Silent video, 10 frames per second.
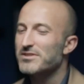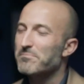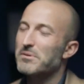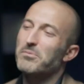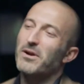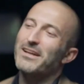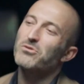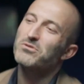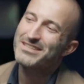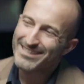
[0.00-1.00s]
That people are
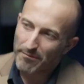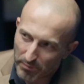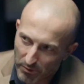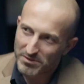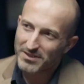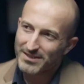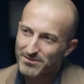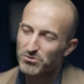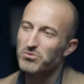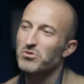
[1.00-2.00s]
not
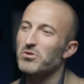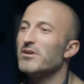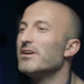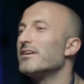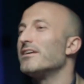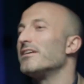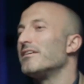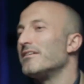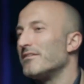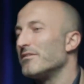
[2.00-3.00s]
disappointed. So, you know,
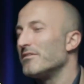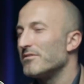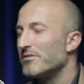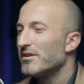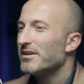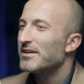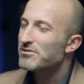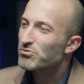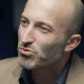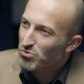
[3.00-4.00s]

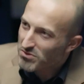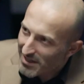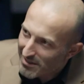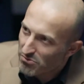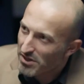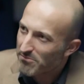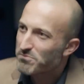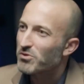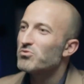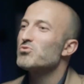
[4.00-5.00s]
it's good to sell
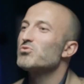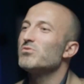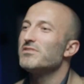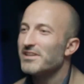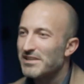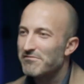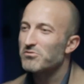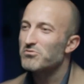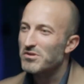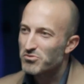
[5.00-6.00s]
dreams, but you should
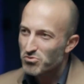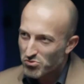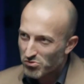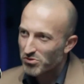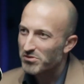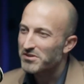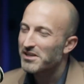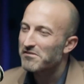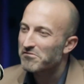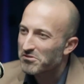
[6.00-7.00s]
deliver dreams. You should not
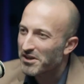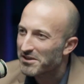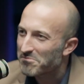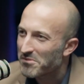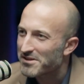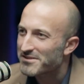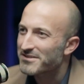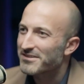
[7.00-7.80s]
deliver nightmares.